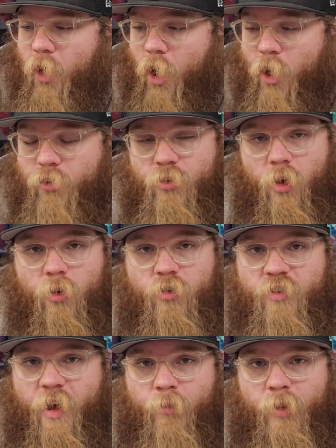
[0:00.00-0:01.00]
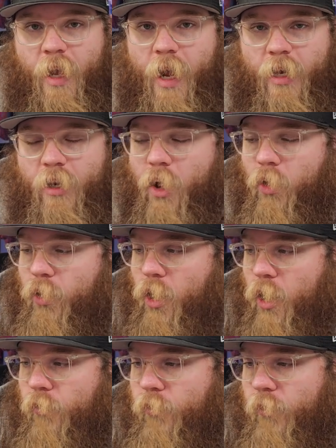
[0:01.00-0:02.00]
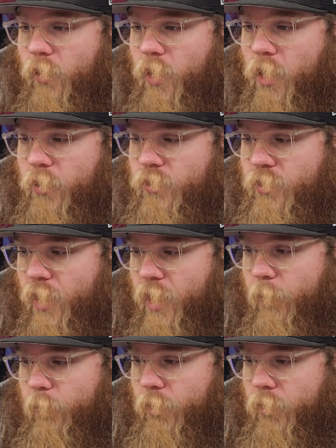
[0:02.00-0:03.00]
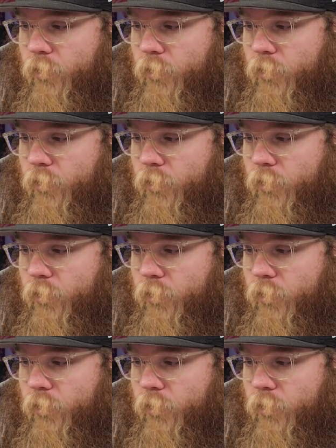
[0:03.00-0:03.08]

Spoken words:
also $70, $80 card for the longest time.